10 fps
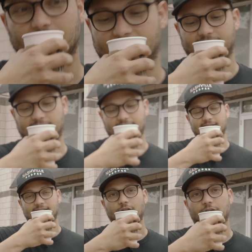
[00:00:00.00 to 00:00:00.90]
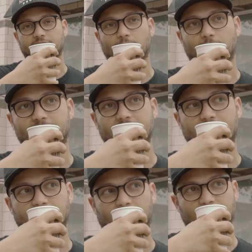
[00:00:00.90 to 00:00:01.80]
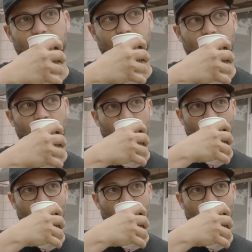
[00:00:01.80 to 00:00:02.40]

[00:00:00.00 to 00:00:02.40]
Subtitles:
This is the darkest one we've done on this show